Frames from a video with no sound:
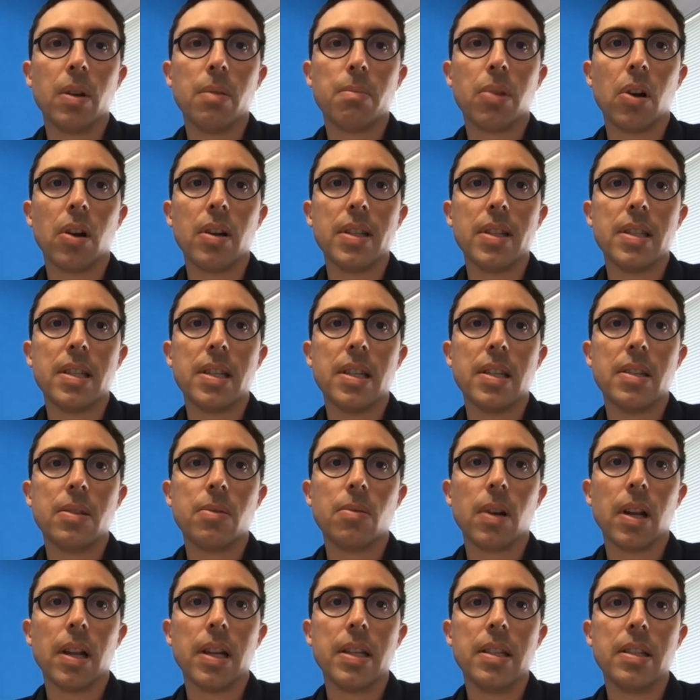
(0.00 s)
policy is
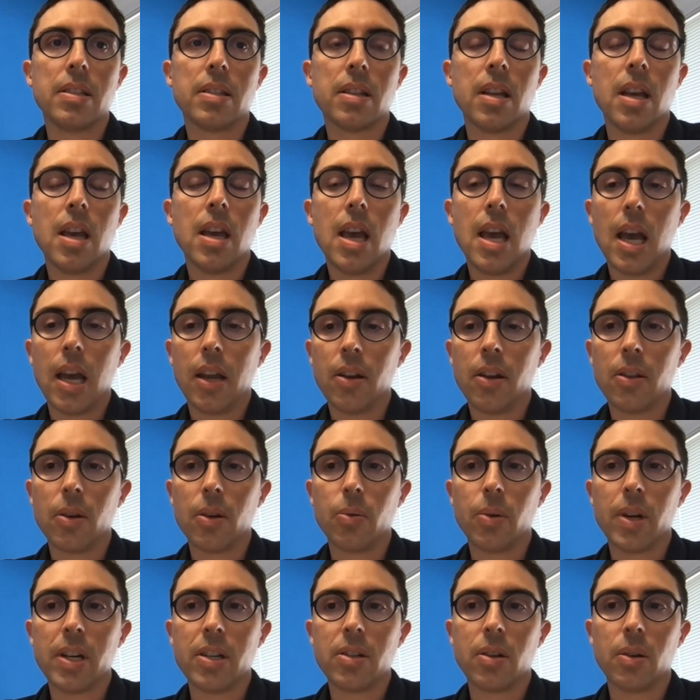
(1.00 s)
released. Another
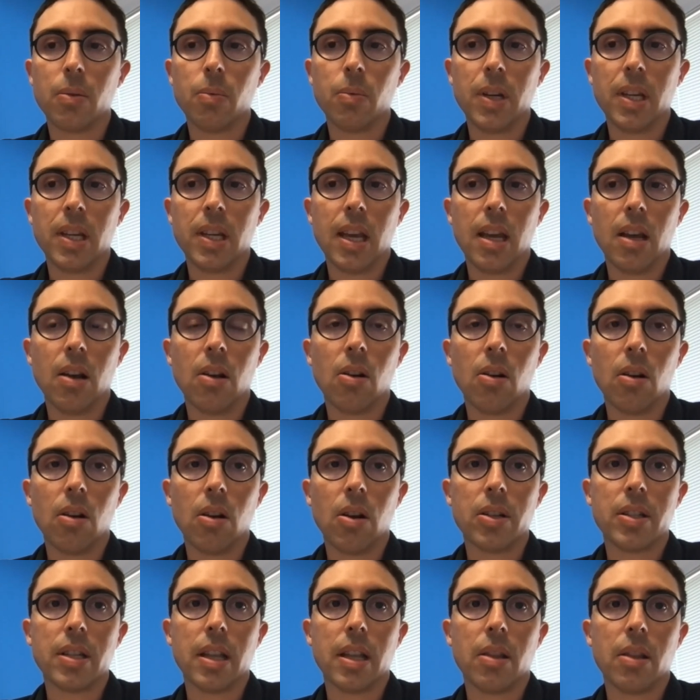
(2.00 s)
question we get a
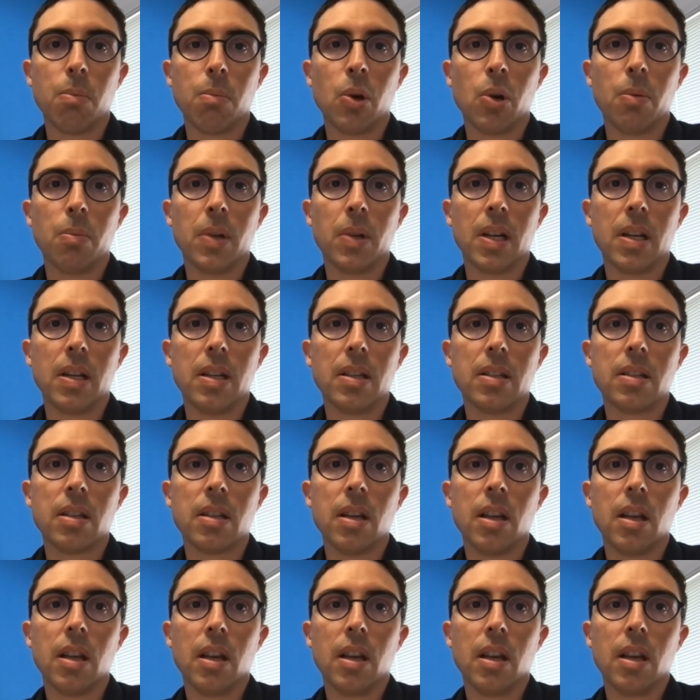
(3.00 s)
lot at the moment is,